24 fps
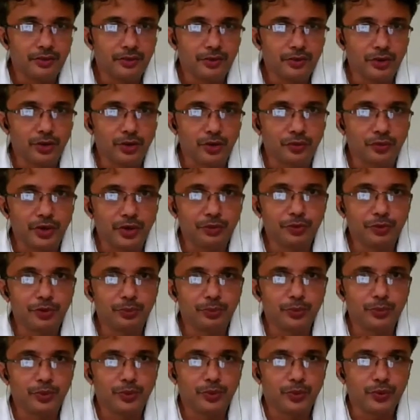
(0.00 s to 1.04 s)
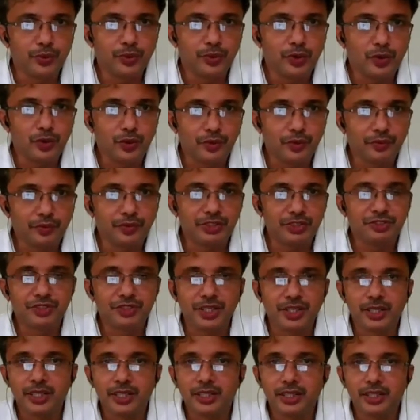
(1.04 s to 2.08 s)
or when we move, or when we
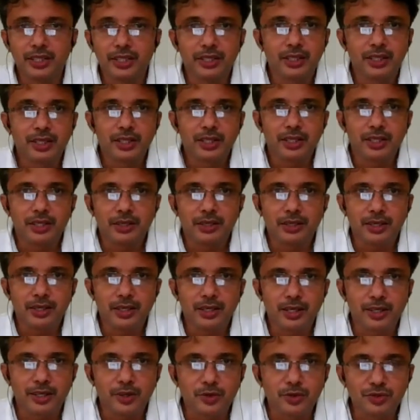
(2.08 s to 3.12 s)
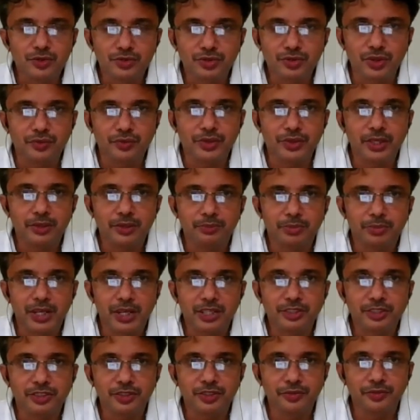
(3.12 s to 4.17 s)
study the accounts of a
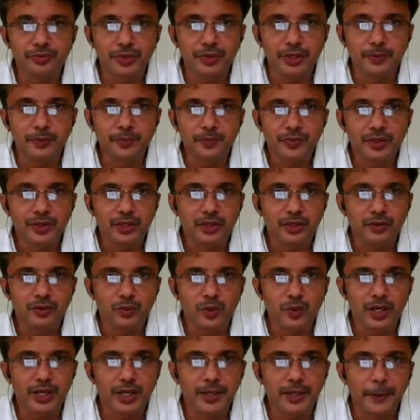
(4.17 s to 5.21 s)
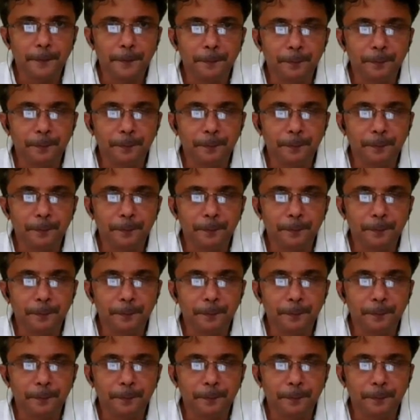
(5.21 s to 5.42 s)
partnership firm? Why?